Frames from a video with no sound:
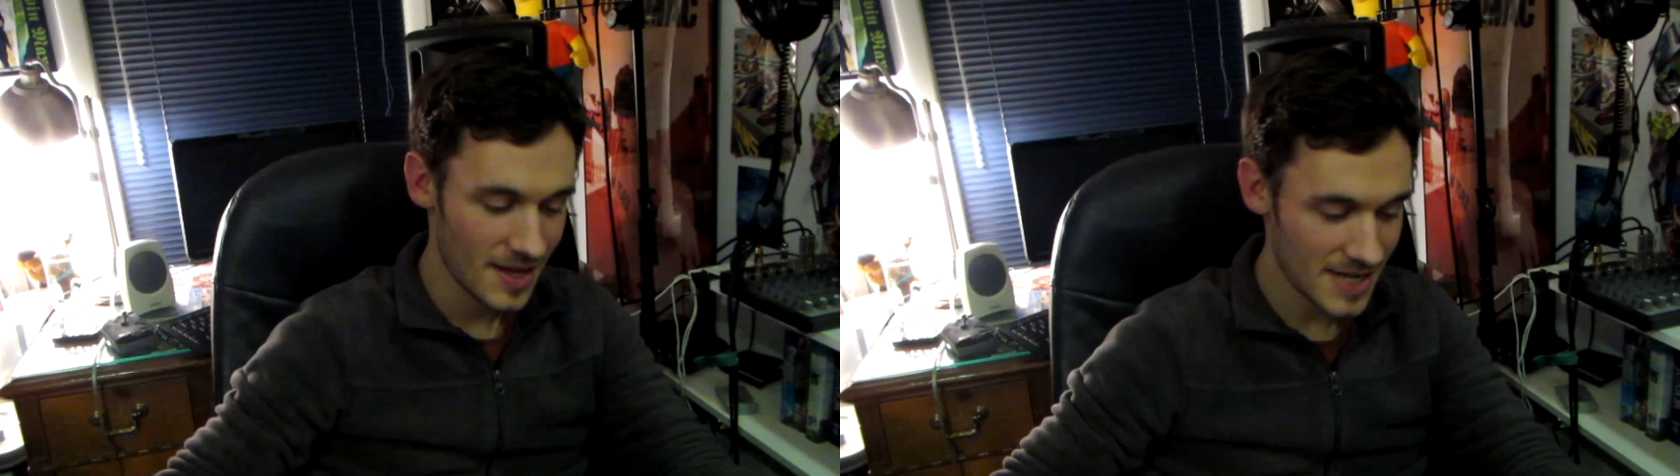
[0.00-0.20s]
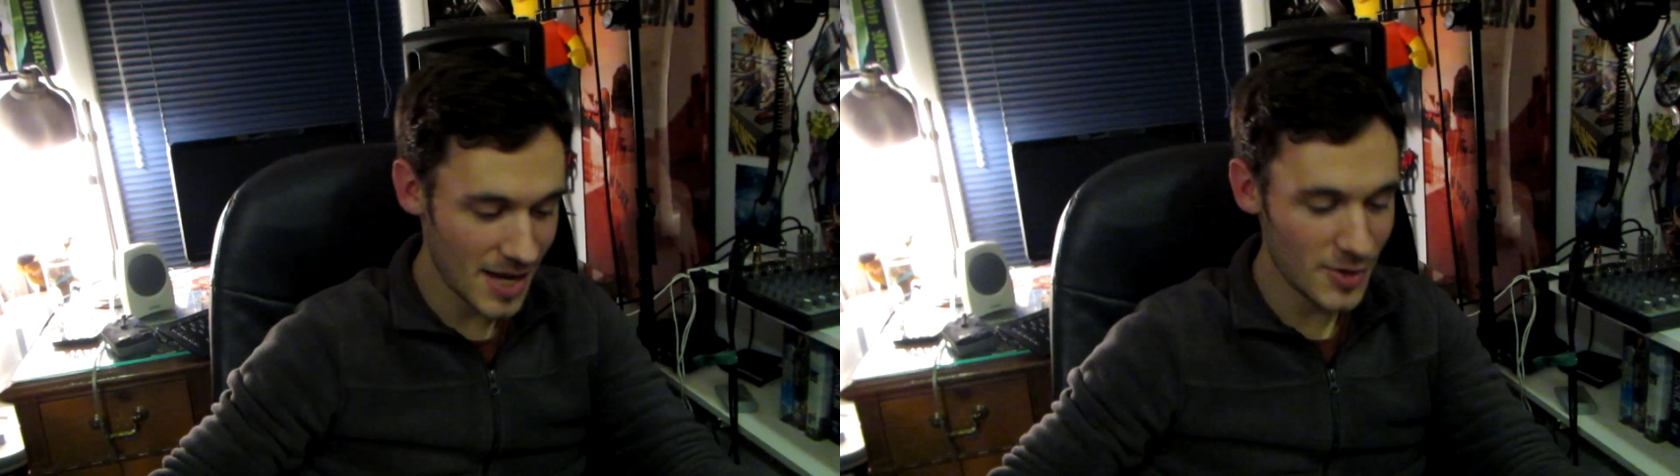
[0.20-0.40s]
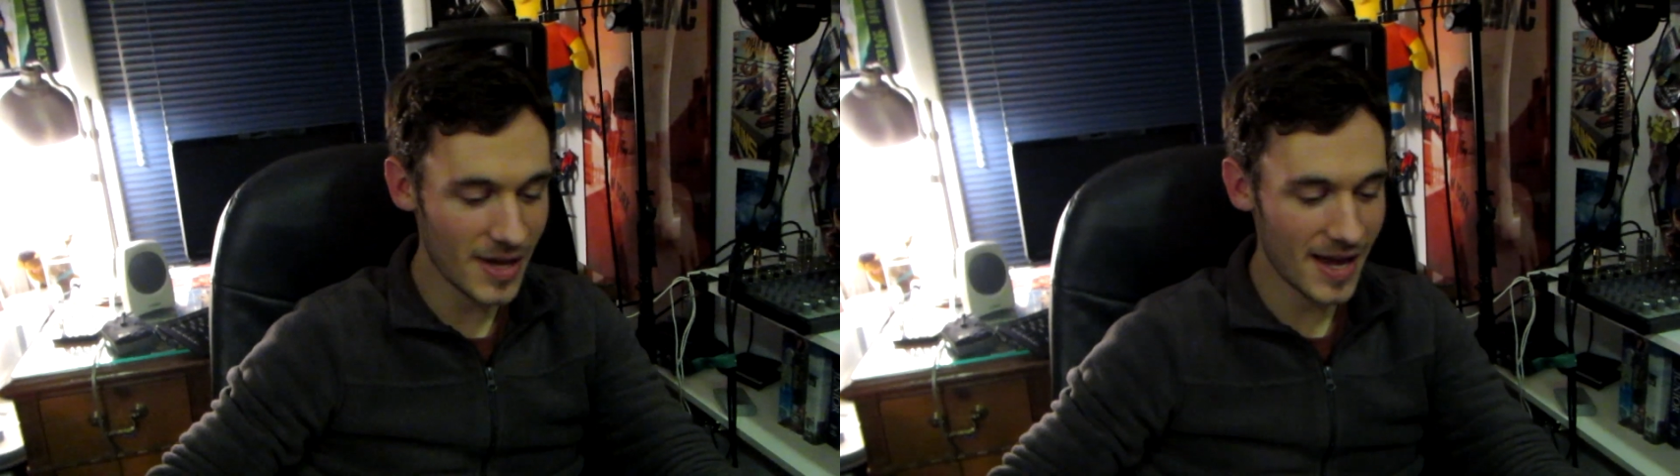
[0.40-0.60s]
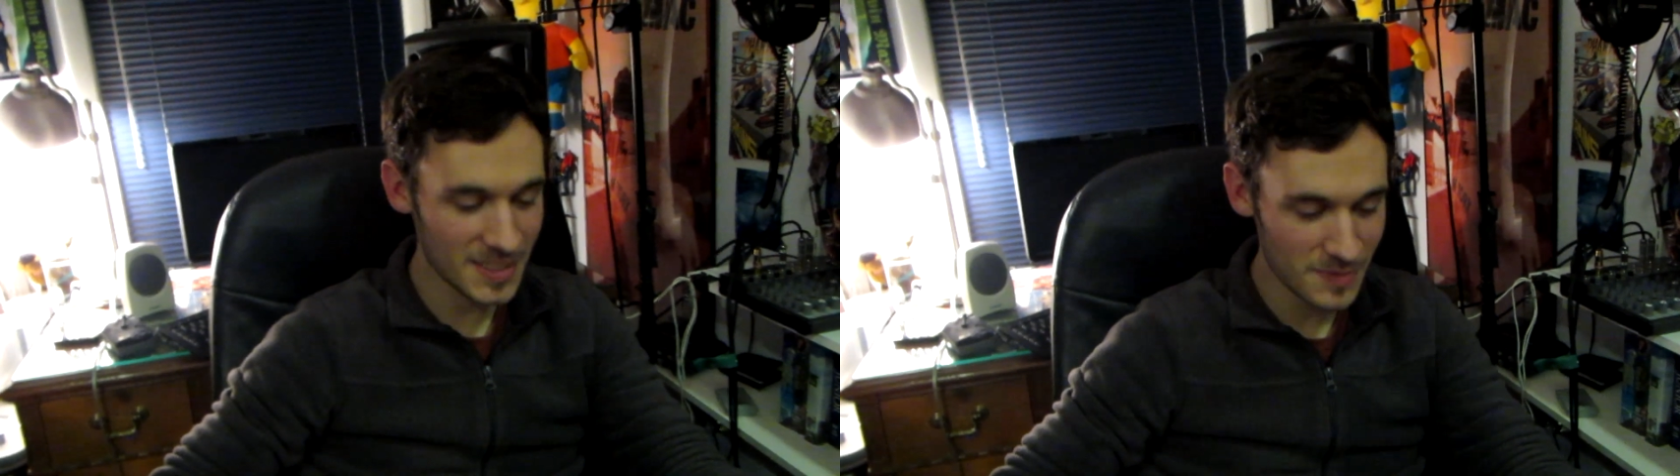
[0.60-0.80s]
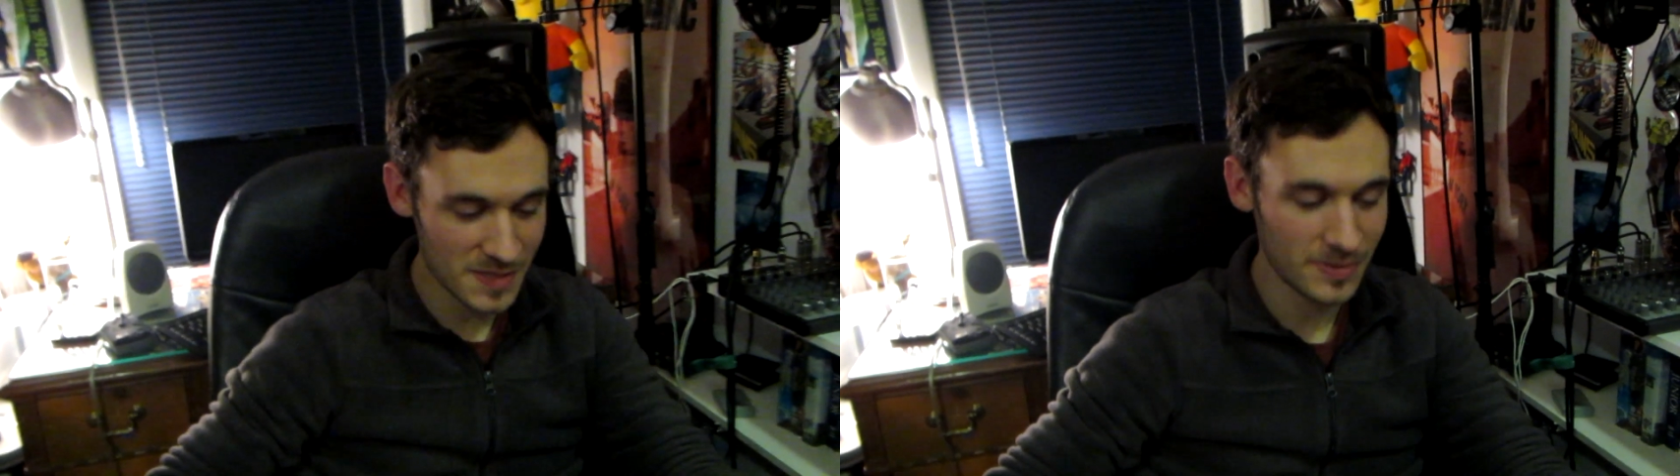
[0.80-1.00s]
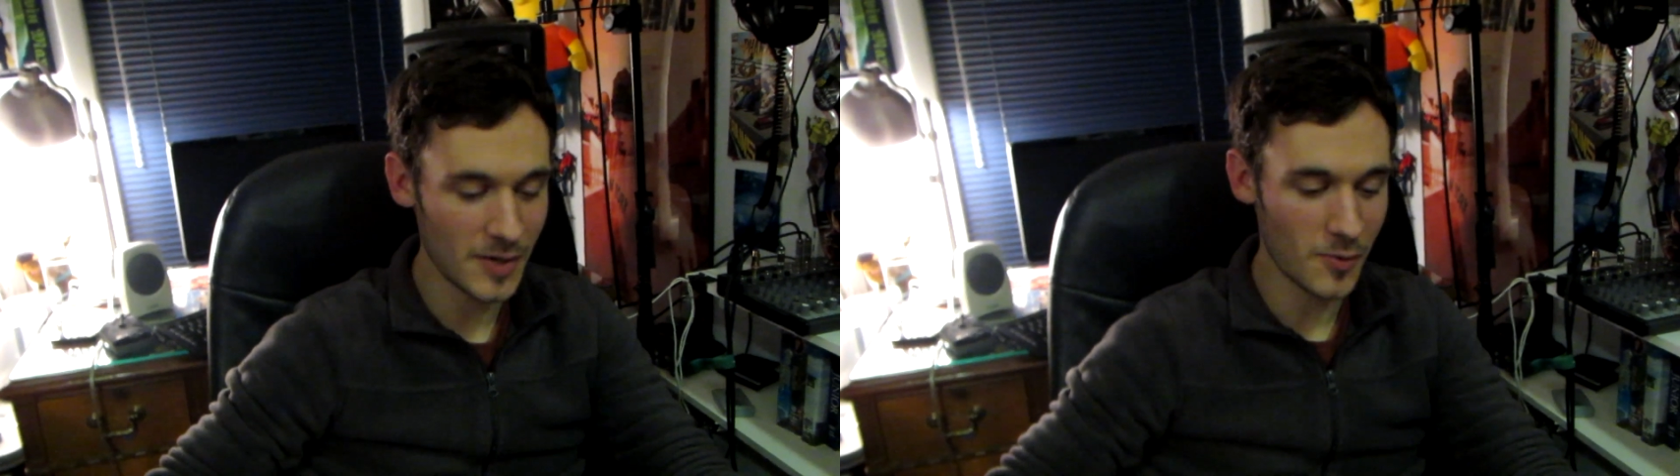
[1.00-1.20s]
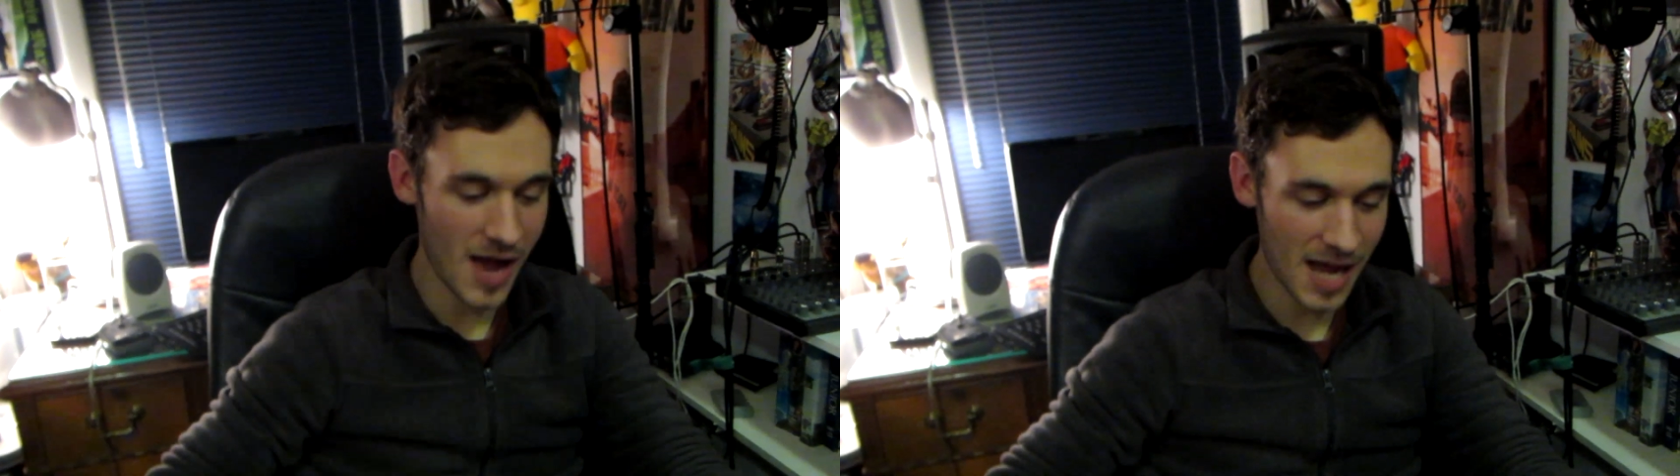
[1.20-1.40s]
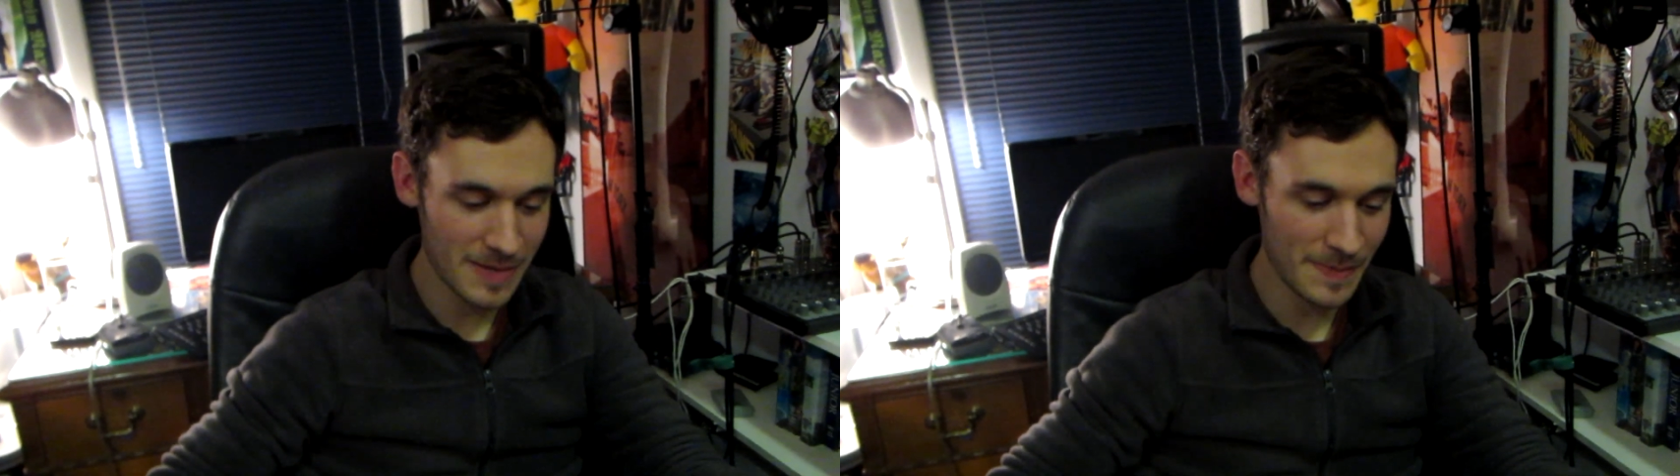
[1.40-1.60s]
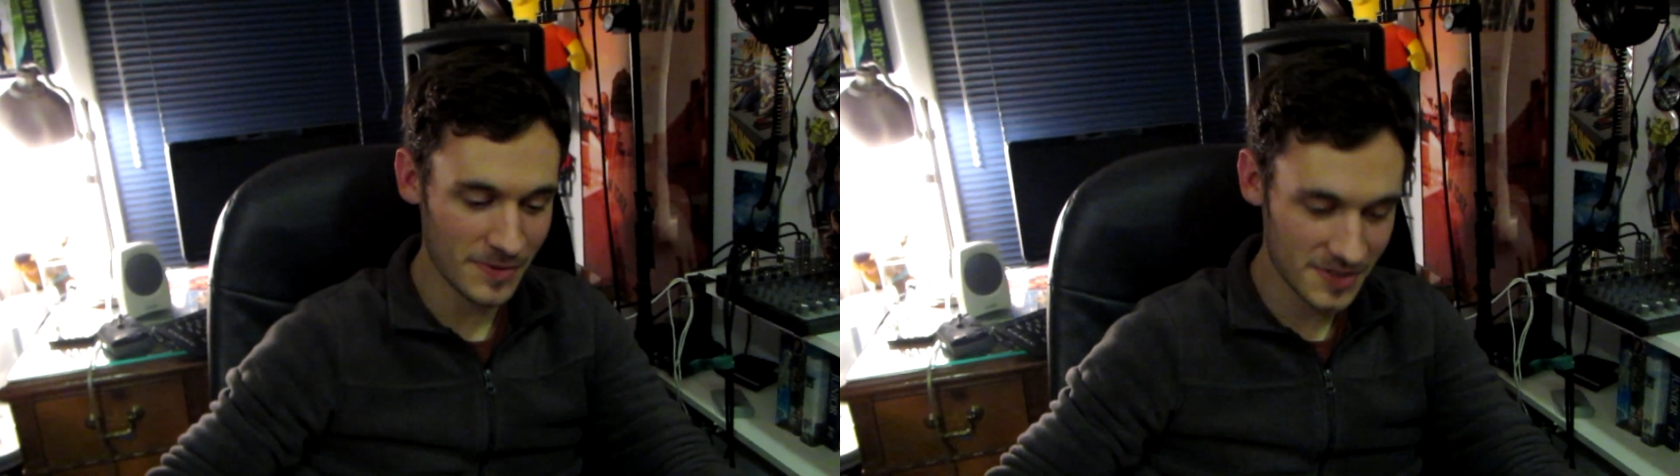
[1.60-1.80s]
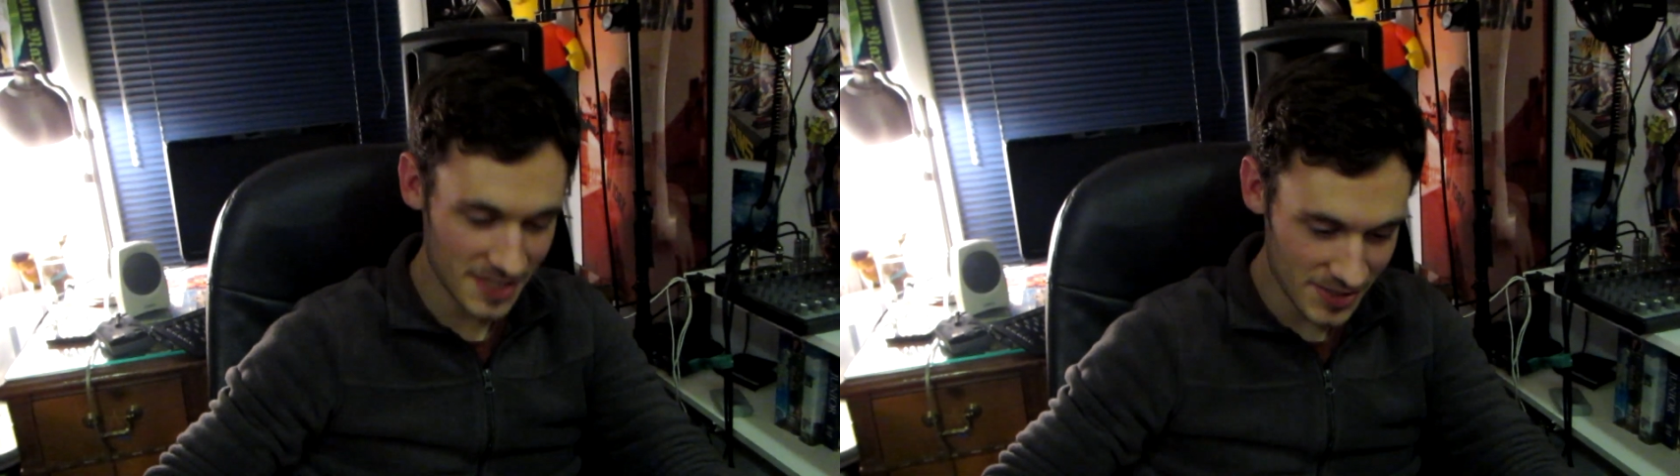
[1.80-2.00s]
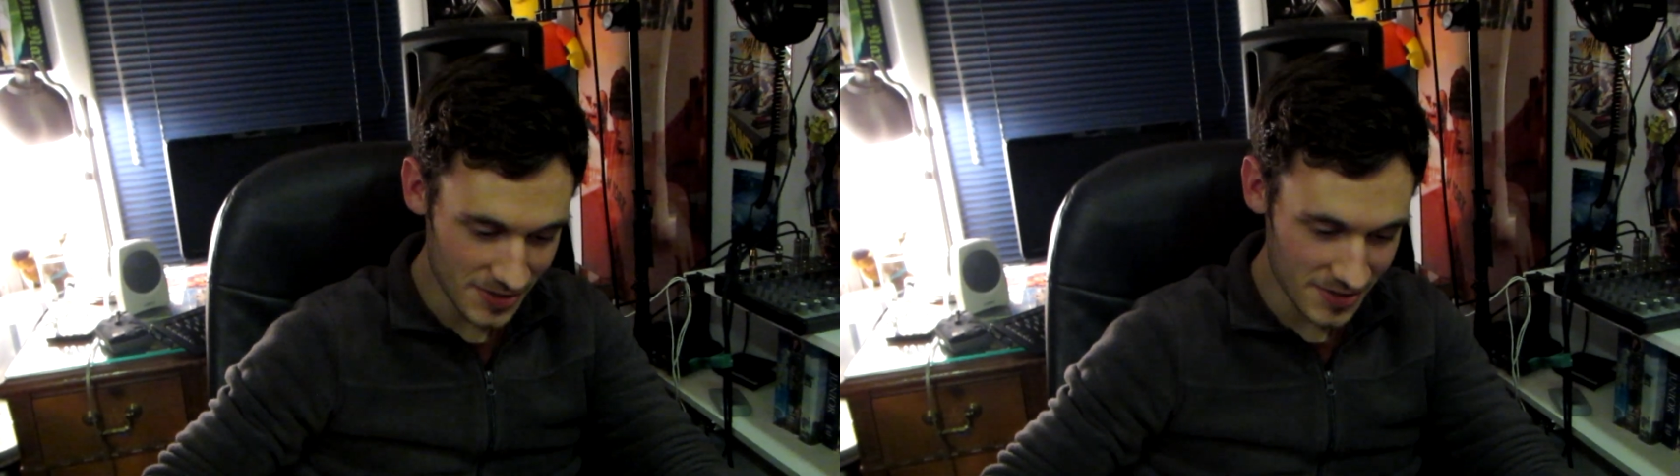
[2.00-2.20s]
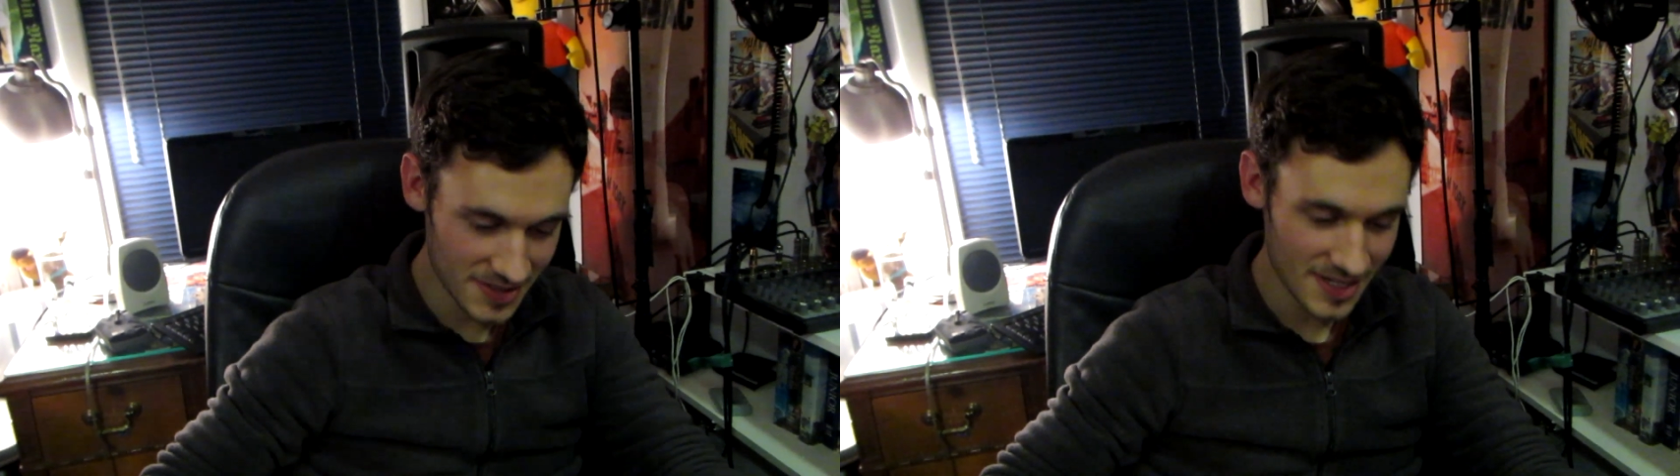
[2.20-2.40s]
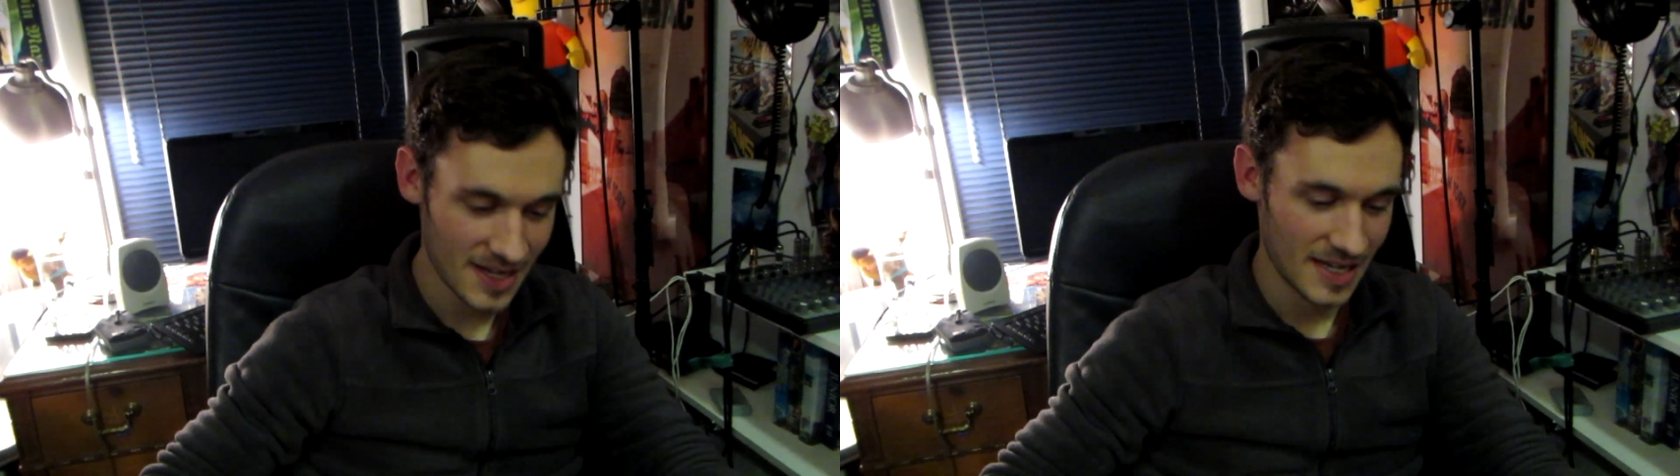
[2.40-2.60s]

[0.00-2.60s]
Now you guys must play rock, paper, scissors.